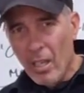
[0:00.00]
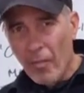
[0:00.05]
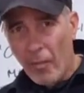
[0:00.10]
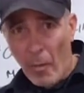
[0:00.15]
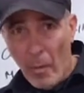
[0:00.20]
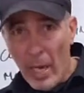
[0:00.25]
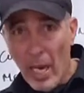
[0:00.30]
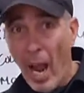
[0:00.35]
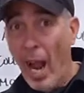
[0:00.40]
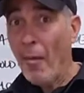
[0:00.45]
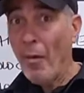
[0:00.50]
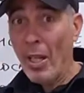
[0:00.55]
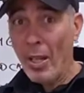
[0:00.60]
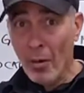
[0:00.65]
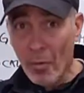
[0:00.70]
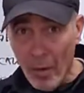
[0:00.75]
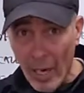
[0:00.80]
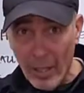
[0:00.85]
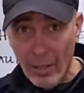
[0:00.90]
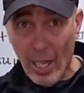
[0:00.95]
For me, I'd rather
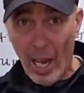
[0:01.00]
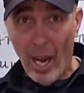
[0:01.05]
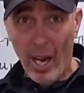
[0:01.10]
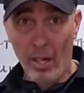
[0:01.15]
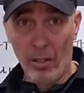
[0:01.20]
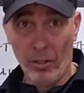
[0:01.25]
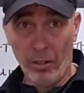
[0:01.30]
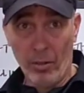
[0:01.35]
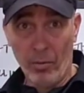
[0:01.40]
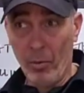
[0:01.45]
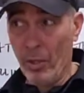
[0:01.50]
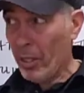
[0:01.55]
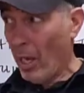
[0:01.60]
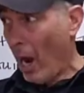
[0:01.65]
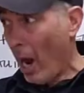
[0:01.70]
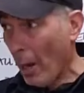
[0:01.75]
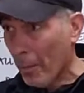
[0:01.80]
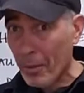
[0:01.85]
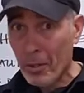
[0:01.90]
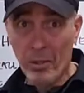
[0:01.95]
rent the house with the
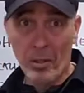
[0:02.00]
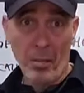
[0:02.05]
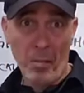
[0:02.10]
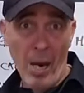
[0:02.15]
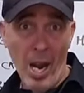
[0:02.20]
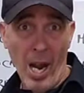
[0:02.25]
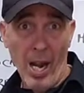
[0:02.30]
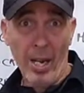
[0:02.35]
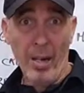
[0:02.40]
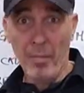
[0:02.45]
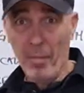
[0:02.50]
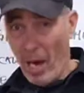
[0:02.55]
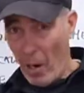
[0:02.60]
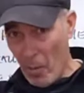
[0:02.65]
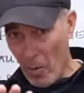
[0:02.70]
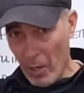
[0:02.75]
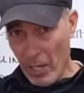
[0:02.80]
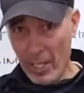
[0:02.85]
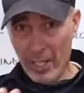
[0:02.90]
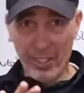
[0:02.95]
option to buy. I
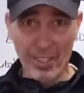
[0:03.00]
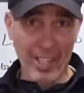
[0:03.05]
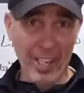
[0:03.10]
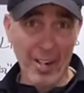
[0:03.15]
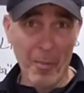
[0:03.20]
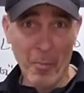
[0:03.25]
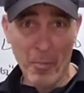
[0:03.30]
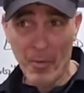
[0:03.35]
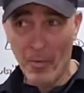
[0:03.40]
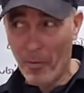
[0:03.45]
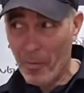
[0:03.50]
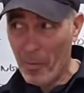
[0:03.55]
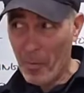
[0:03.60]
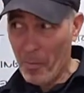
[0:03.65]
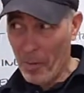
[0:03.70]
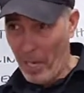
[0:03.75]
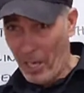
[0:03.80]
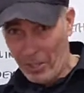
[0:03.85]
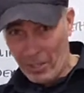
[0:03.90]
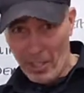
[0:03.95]
won't get into that,
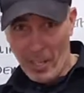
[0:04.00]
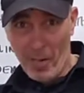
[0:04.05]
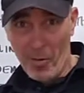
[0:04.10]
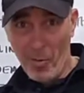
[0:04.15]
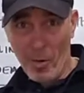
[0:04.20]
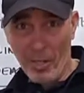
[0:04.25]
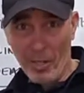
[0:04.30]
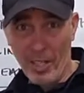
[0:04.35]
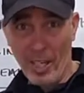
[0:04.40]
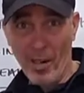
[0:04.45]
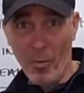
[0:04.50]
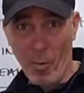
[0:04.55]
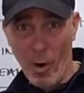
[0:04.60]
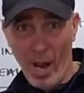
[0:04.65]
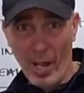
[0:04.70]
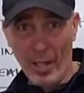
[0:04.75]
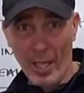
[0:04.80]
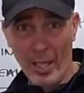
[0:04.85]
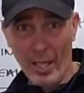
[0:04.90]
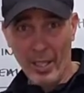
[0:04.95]
but I'll tell you one day
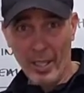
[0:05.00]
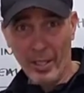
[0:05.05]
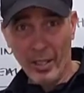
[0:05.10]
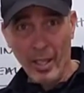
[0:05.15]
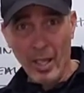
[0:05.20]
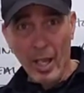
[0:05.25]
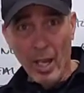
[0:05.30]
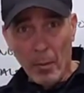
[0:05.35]
why that is.